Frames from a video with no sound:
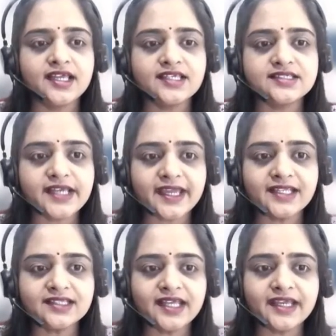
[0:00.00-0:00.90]

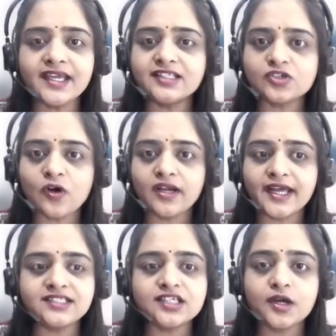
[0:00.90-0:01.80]
Second thing is called
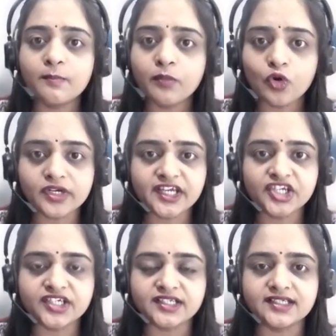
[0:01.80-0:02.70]
as
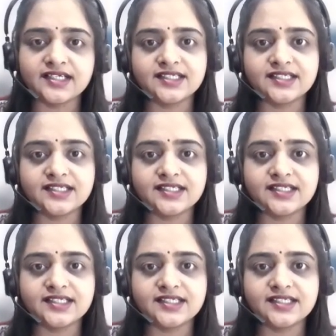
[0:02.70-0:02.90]
protection.